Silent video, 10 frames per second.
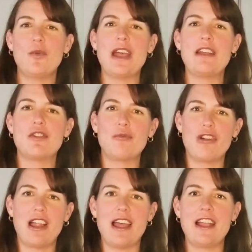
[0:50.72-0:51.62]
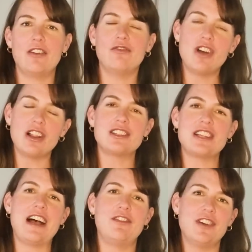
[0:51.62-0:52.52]
away from relying on
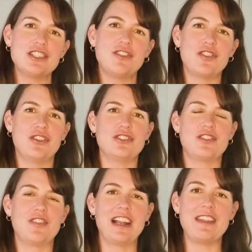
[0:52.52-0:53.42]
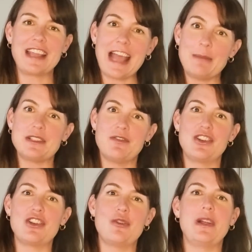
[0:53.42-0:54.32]
volatile fossil fuels to fill in the gaps in
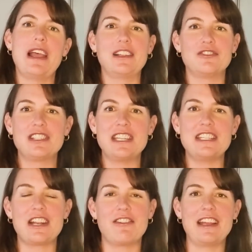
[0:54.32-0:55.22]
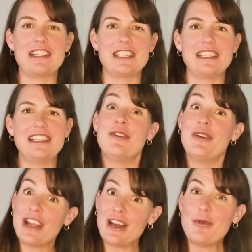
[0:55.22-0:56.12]
renewable electricity generation,
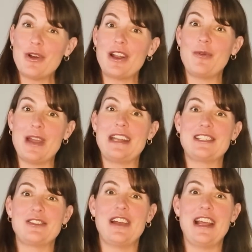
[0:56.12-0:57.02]
we're going to want a way to store